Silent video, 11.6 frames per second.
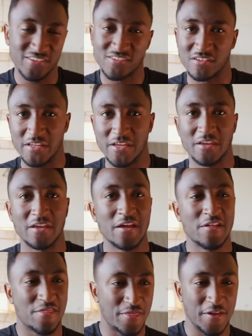sleek,
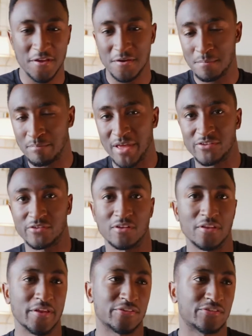thin,
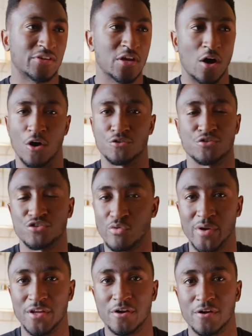bezel-less,
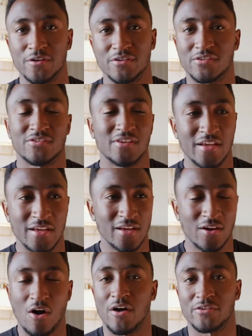120 hertz,
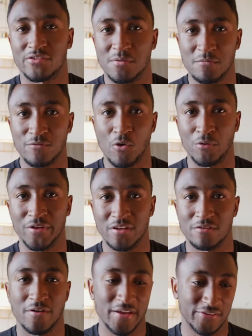awesome folding
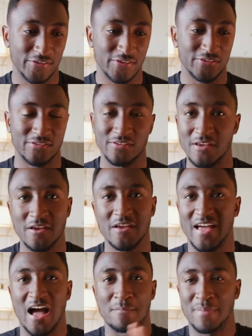devices,
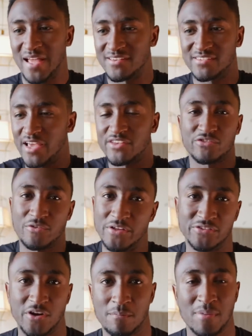iPad-sized
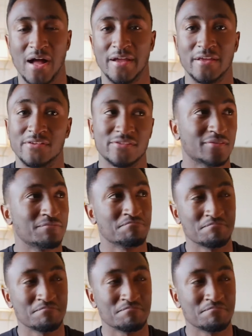screens in our pockets.